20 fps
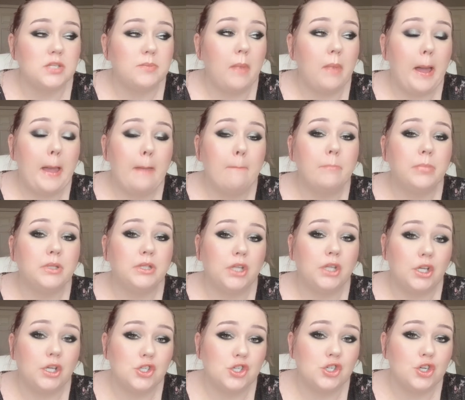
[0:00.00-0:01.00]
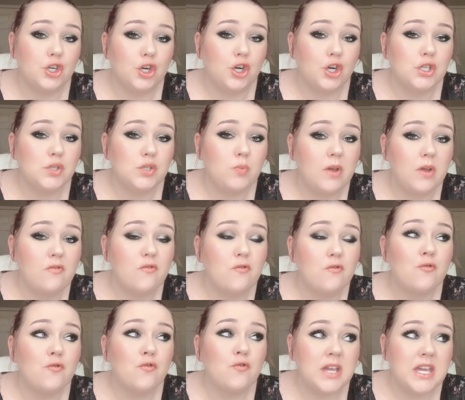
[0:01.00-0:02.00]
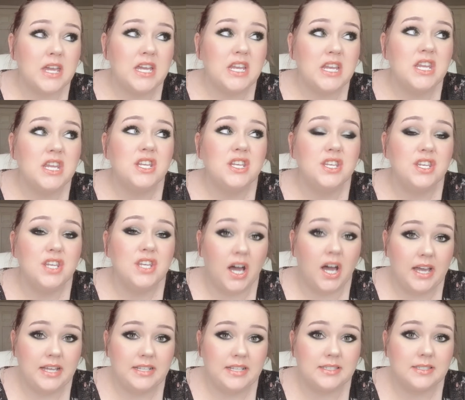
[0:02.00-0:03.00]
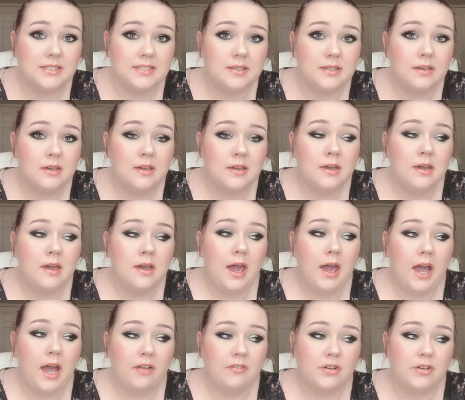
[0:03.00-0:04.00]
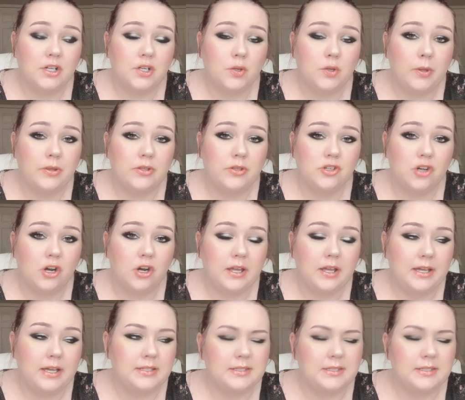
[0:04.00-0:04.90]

My blood sugars went freaking nuts after I quit the Jardiance.